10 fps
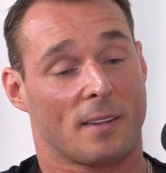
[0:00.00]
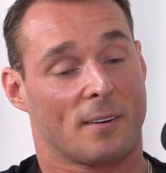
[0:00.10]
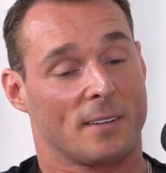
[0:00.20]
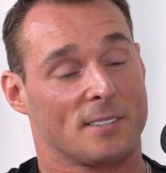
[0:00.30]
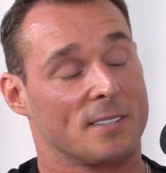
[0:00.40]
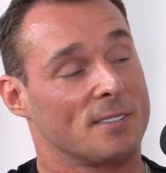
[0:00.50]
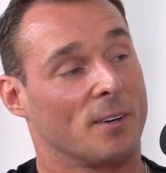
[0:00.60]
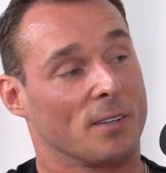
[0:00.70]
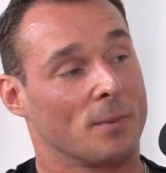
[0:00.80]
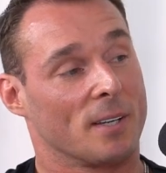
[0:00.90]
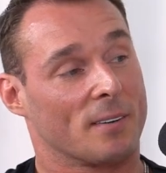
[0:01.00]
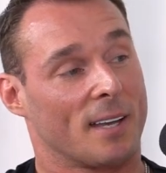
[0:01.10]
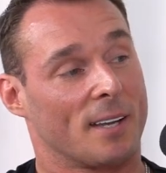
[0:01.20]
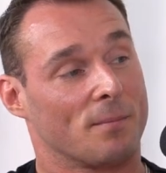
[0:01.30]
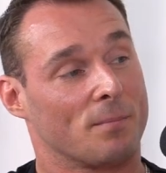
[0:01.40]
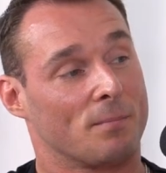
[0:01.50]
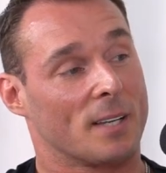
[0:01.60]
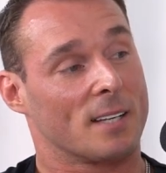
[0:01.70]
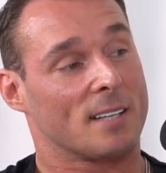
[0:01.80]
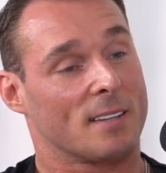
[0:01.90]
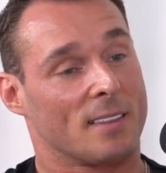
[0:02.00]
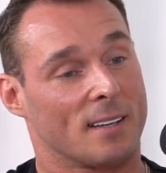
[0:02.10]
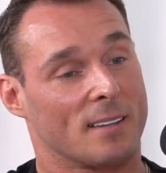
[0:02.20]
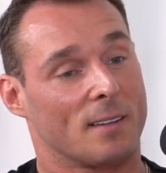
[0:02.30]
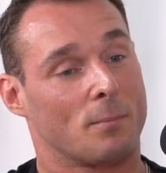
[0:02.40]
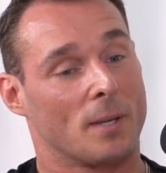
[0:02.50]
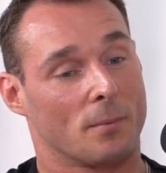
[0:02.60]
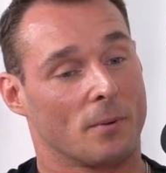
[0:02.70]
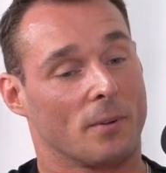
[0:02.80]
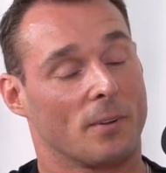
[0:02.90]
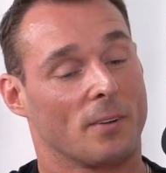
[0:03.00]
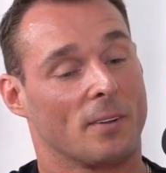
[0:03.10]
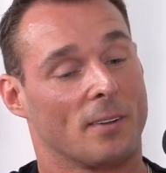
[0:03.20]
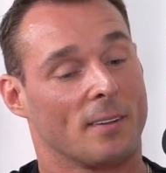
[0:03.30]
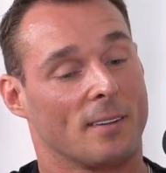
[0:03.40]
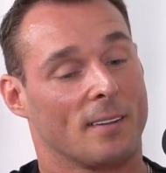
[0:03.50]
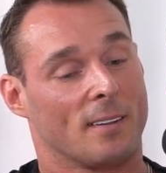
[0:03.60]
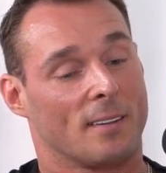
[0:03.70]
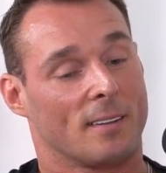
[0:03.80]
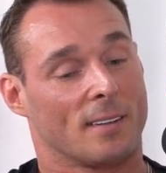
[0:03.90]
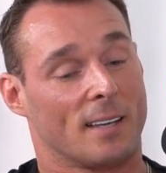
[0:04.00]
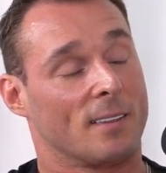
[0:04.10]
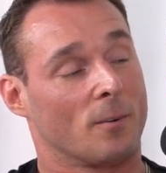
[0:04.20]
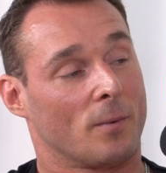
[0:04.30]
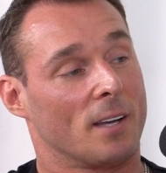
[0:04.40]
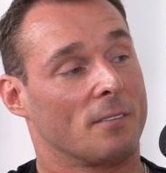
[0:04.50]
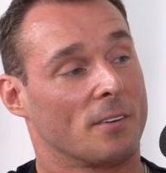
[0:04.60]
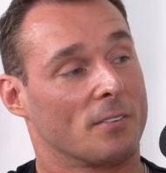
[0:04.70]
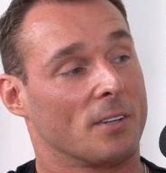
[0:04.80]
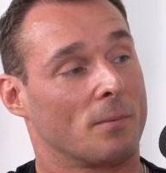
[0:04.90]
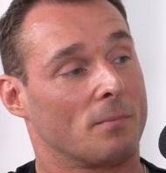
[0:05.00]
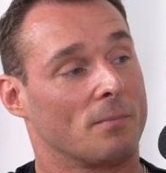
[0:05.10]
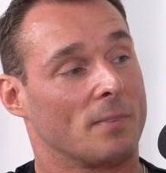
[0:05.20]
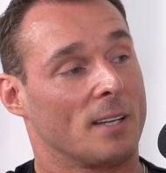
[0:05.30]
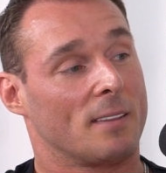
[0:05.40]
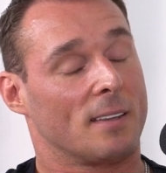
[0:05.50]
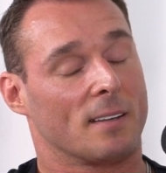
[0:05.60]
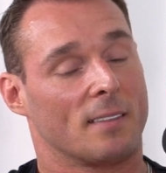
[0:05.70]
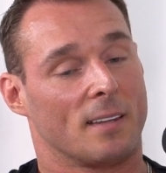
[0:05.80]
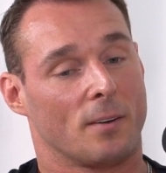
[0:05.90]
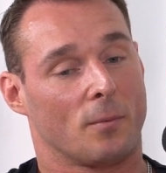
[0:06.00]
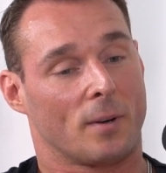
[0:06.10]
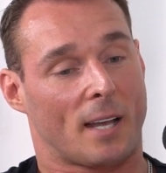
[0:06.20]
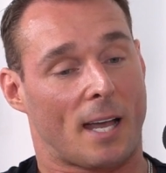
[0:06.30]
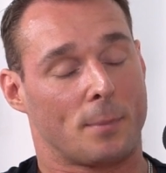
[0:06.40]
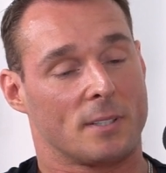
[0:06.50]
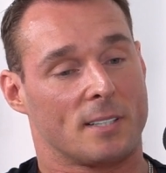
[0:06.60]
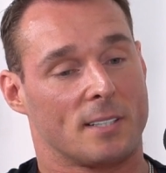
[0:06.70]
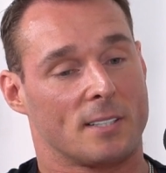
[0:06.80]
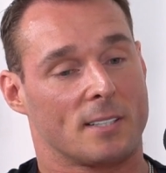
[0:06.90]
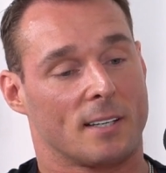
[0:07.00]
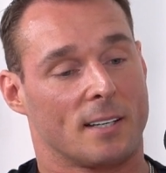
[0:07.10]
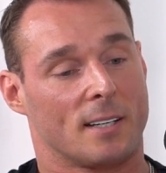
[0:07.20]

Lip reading: third is just know you'll be okay, because I think that people get in the way of their sleep. And I think that what happens is